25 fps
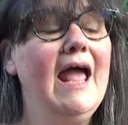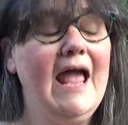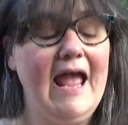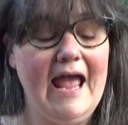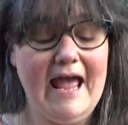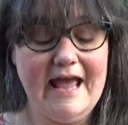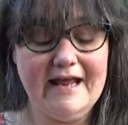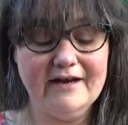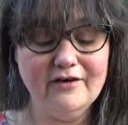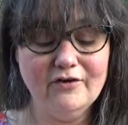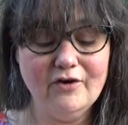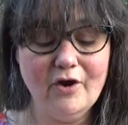
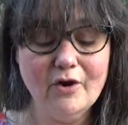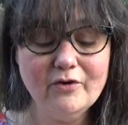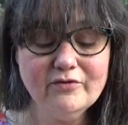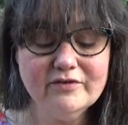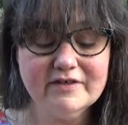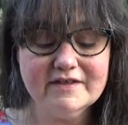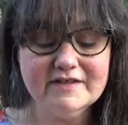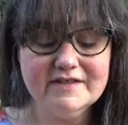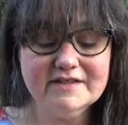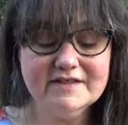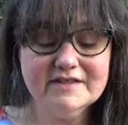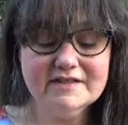and
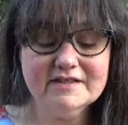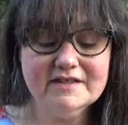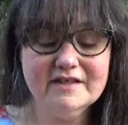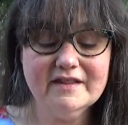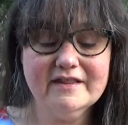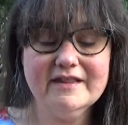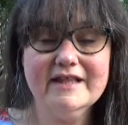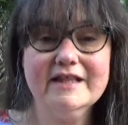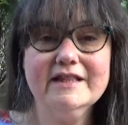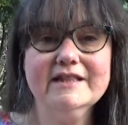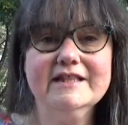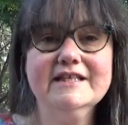noticed
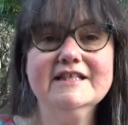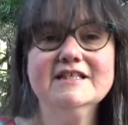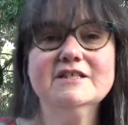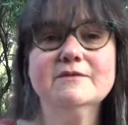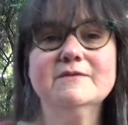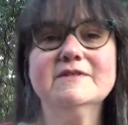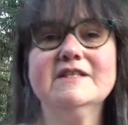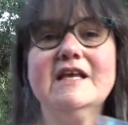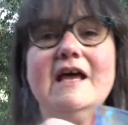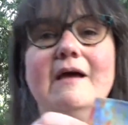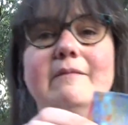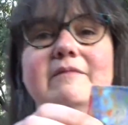that this
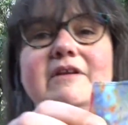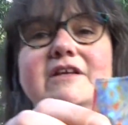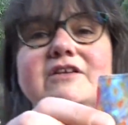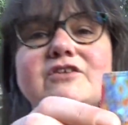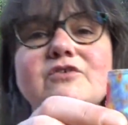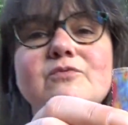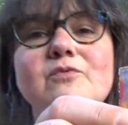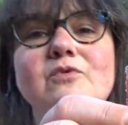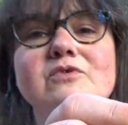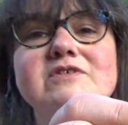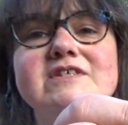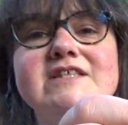was happening
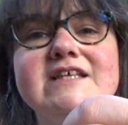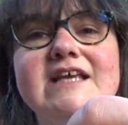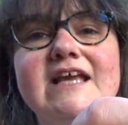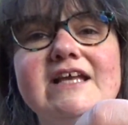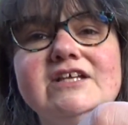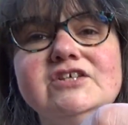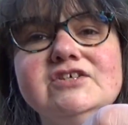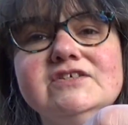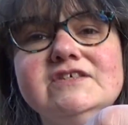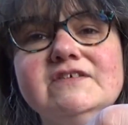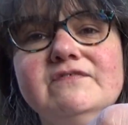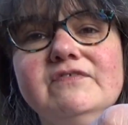towards the
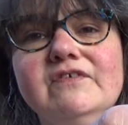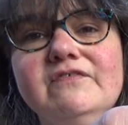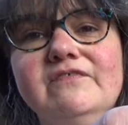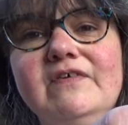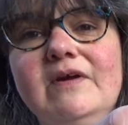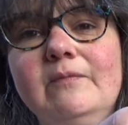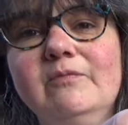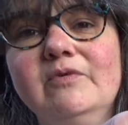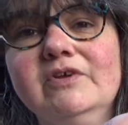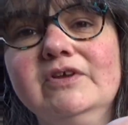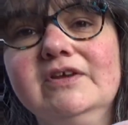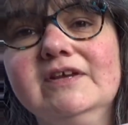edges of the
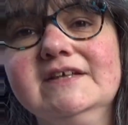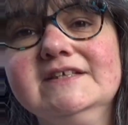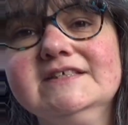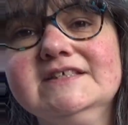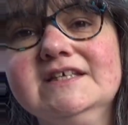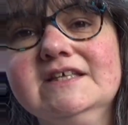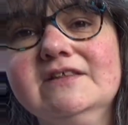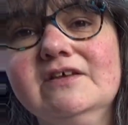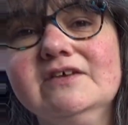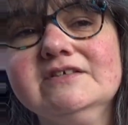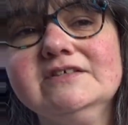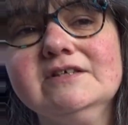fabric. You can
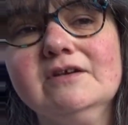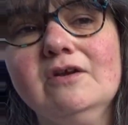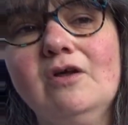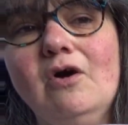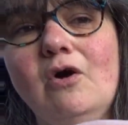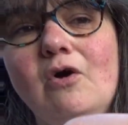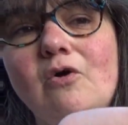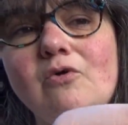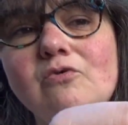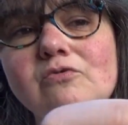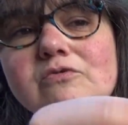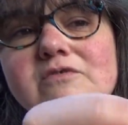see those little
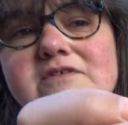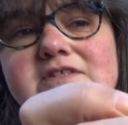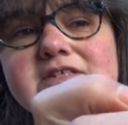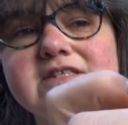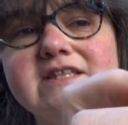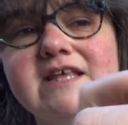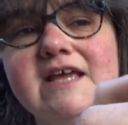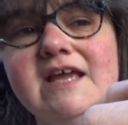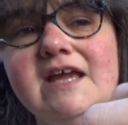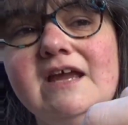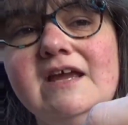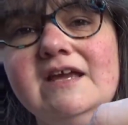holes
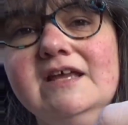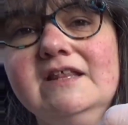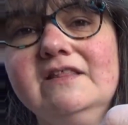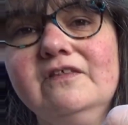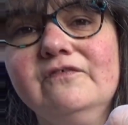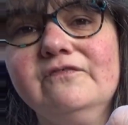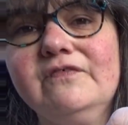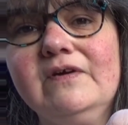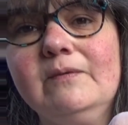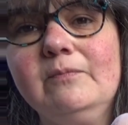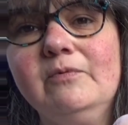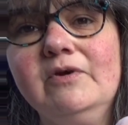there in
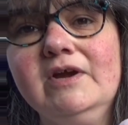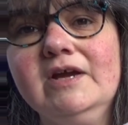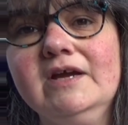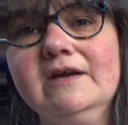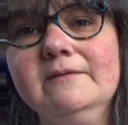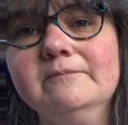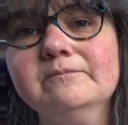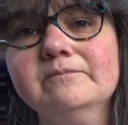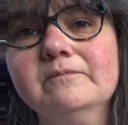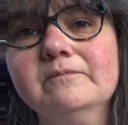the fabric.